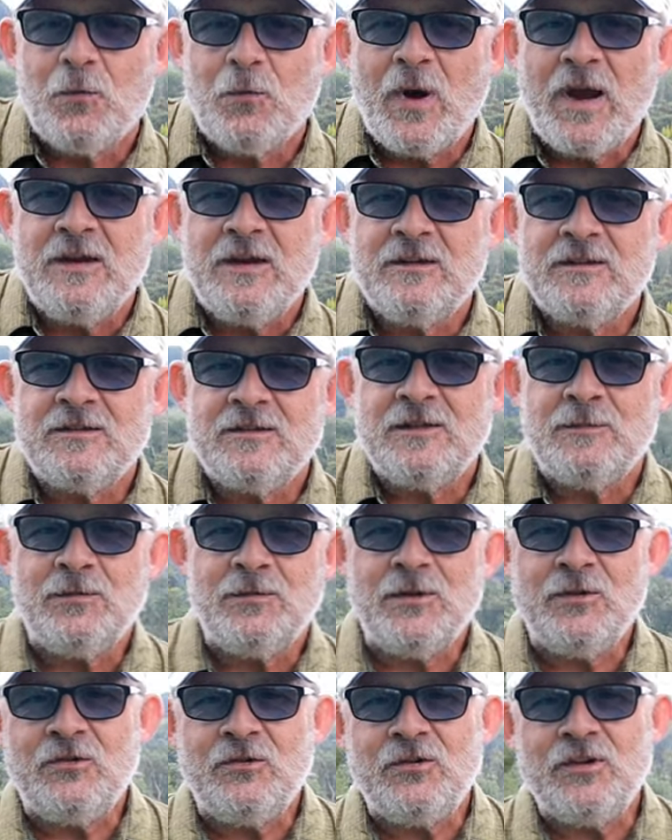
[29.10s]
weight
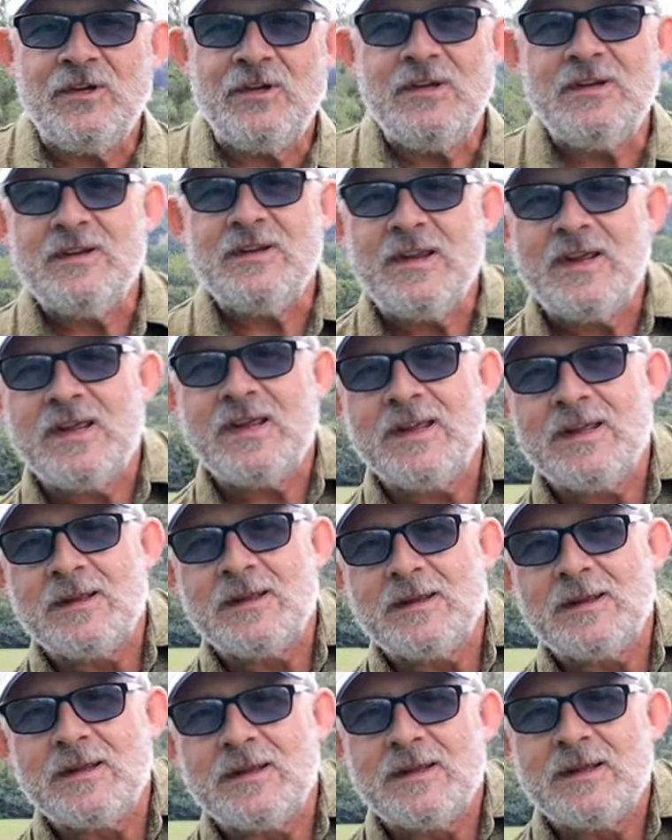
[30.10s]
distribution,
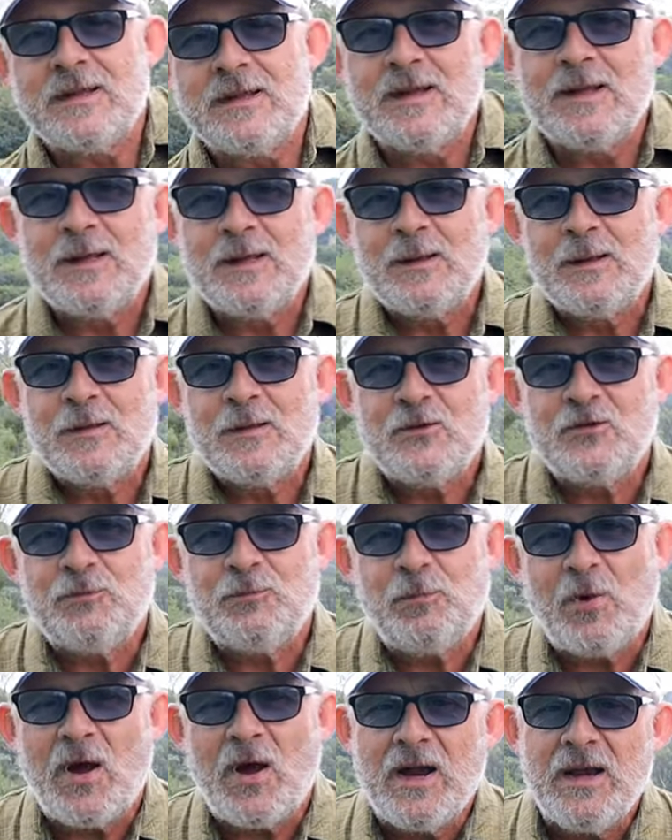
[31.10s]

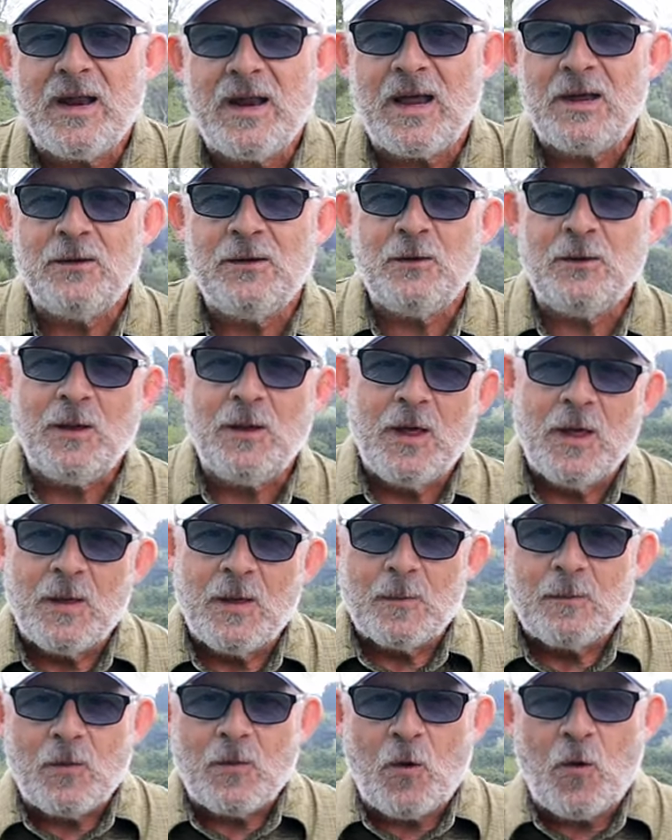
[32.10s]
spine angle,
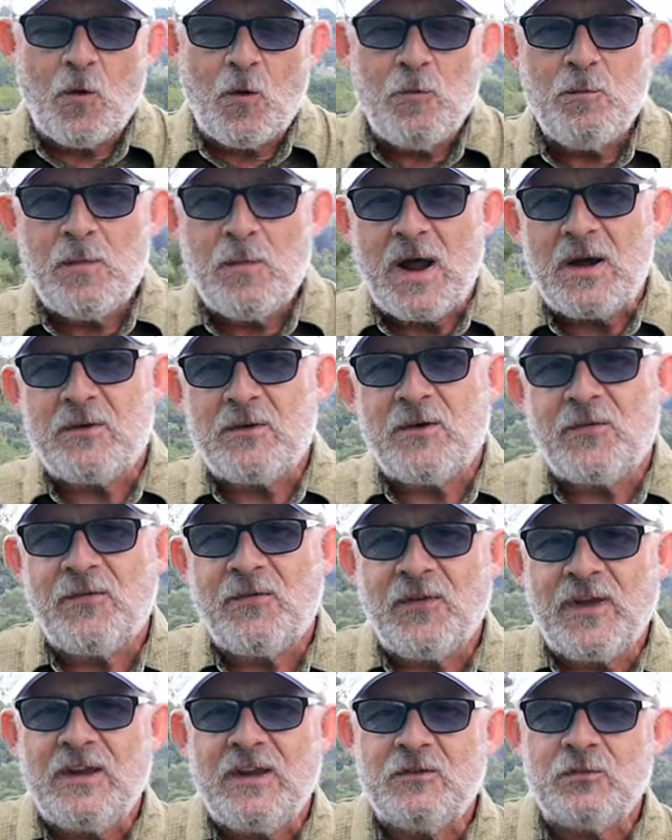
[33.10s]
all manner of
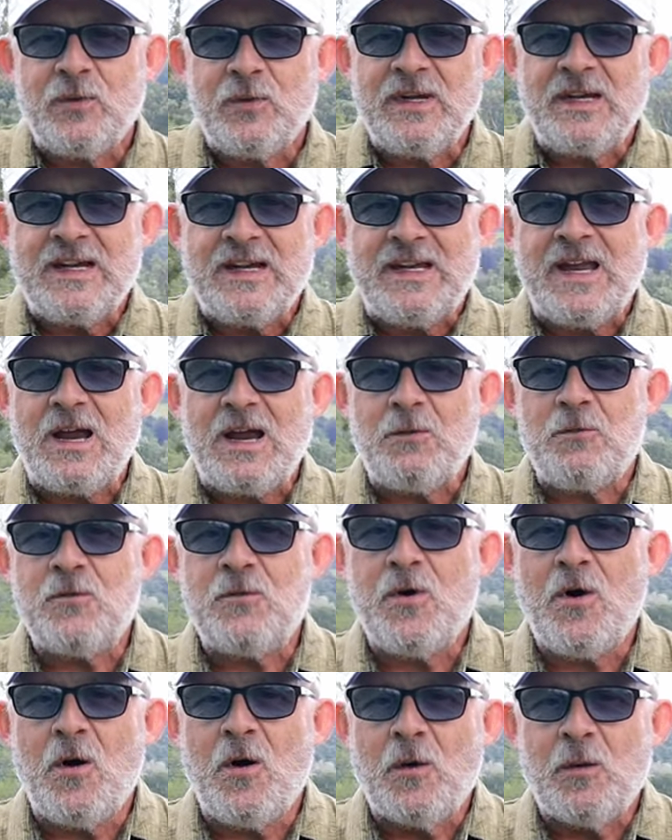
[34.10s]
things we can get
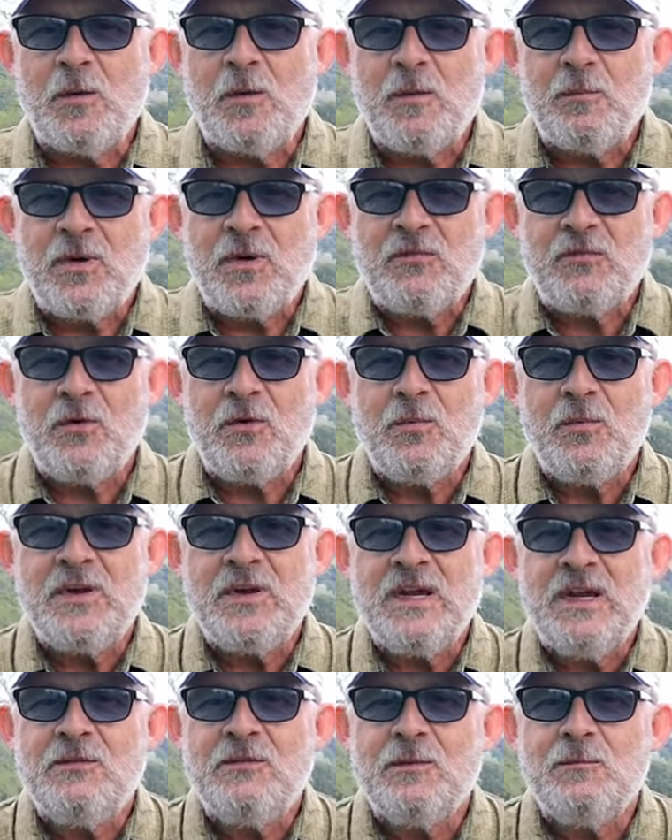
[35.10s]
wrong before
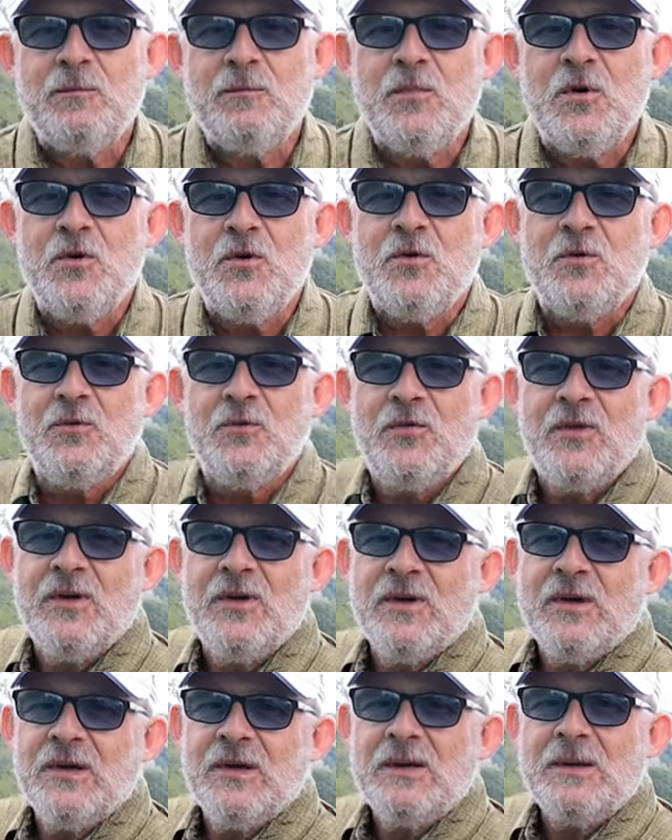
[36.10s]
we even move
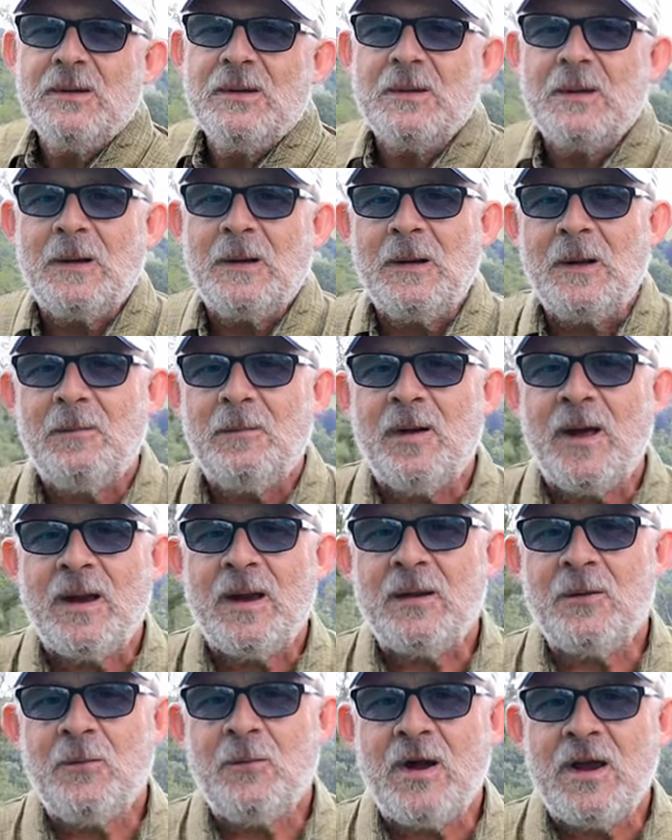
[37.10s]
the club
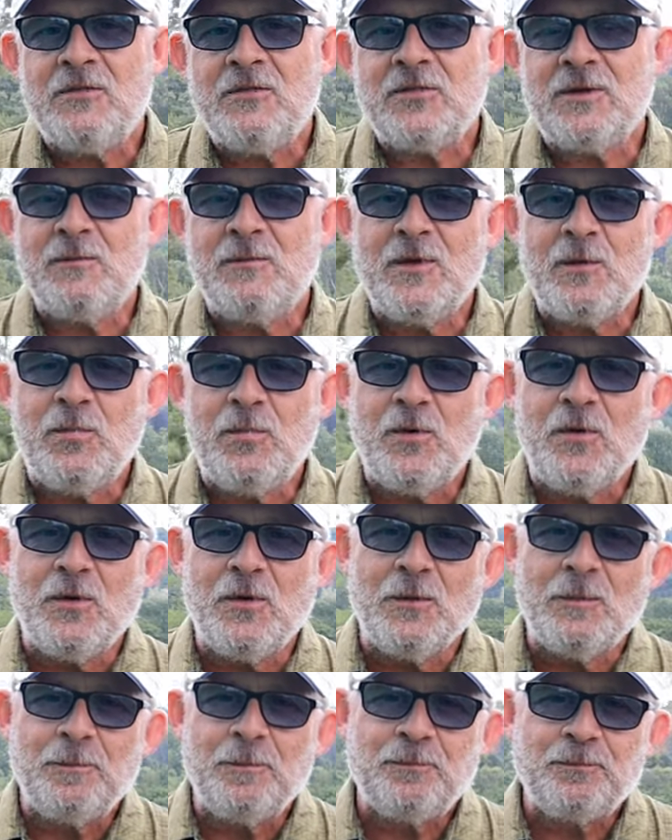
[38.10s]
head away from the
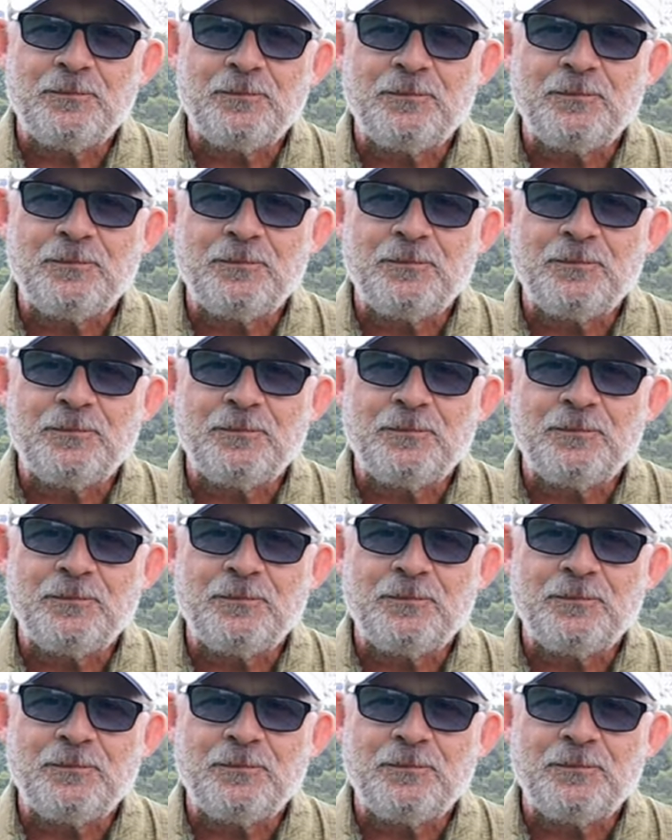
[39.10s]
ball.